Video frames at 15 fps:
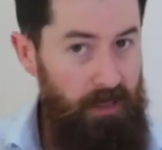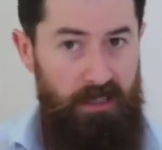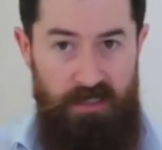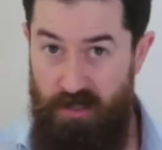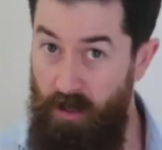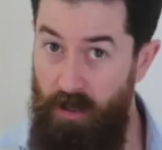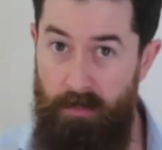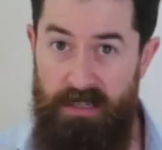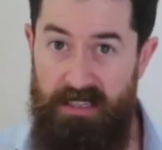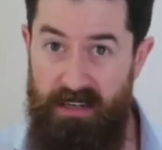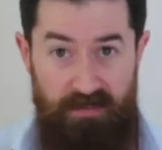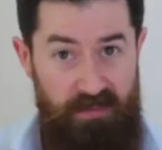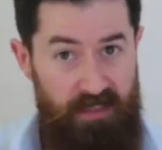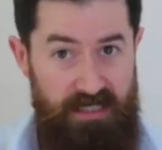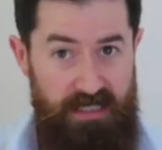It's going to be
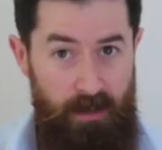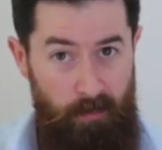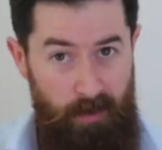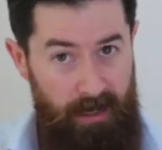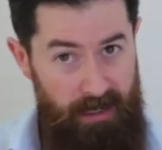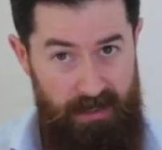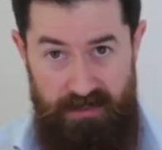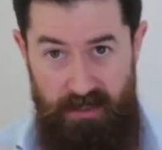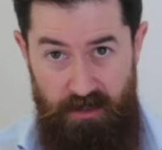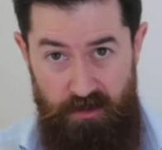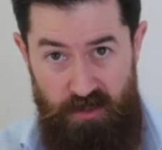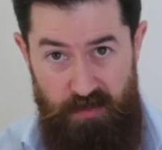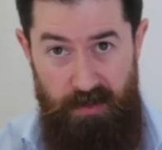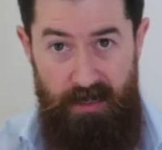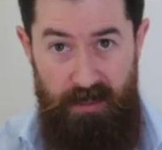definitely someone else that you
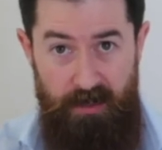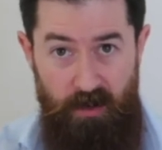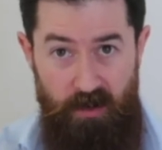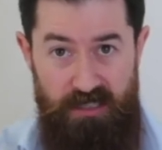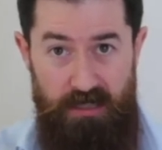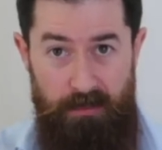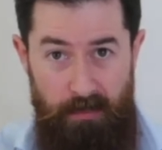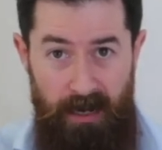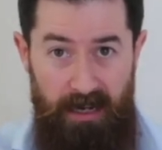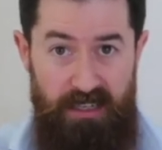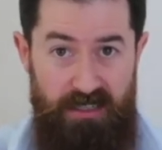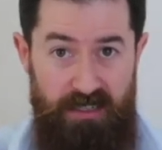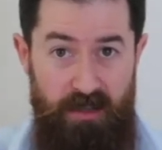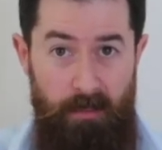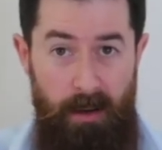just be able to nicely
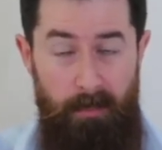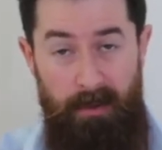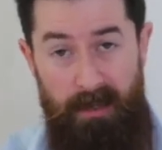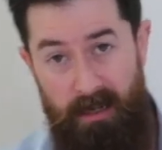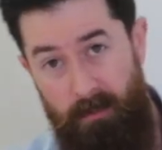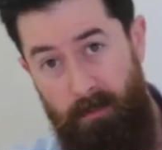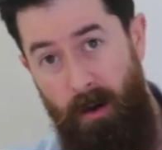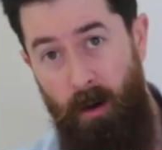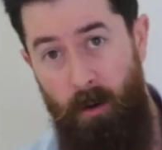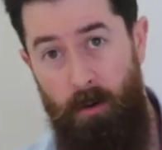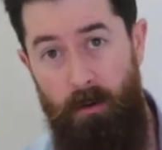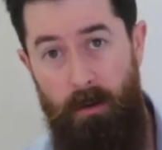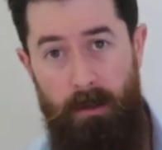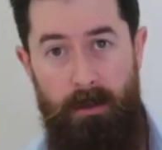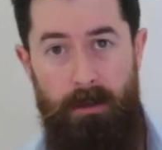package them up in a
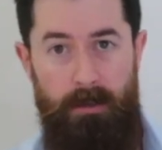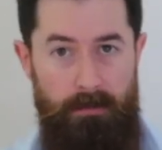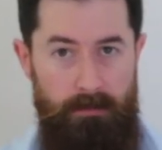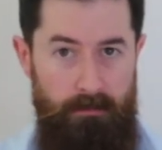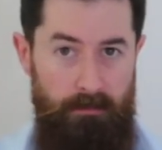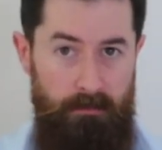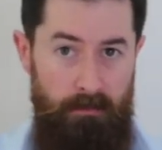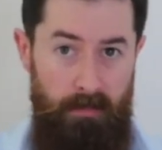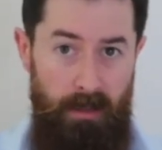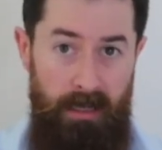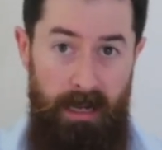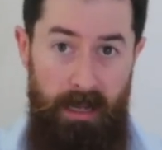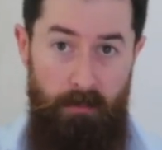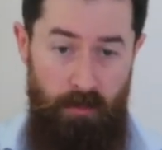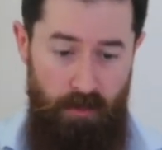bow
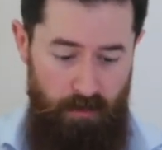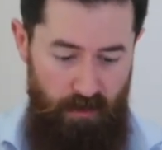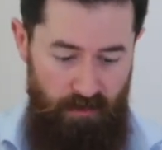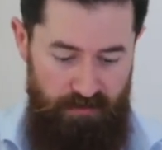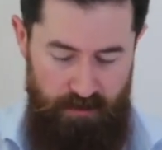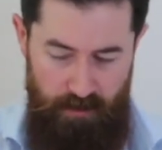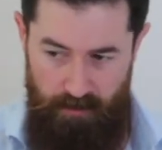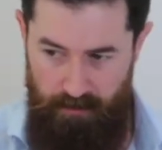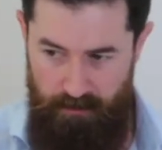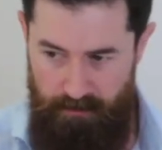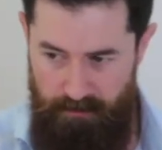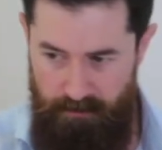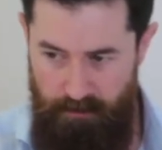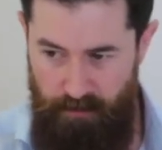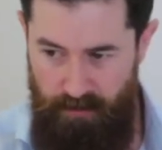and handball them off to.
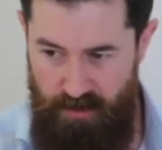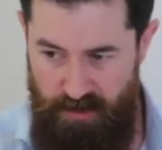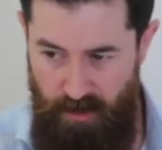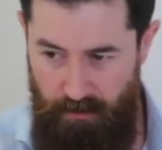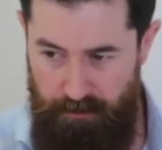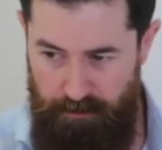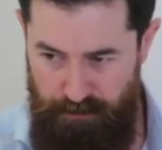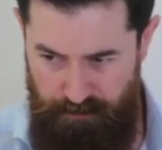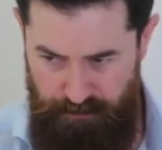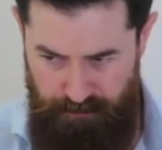So